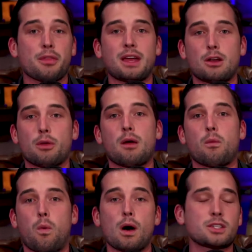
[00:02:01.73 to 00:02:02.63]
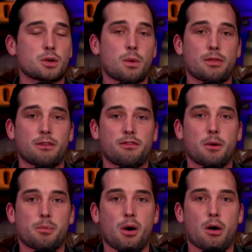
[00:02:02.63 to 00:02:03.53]
They know they want to run the
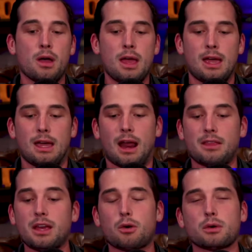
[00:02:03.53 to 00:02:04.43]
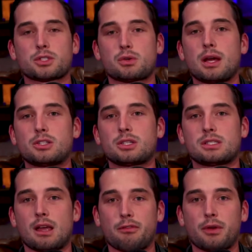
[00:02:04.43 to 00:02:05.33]
football. And I think Cole Strange
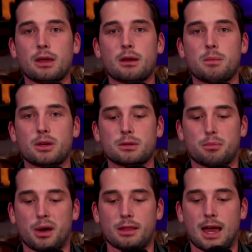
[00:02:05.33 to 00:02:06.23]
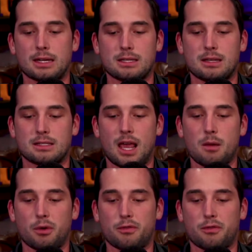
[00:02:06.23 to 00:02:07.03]
is definitely going to be able to bring that to the table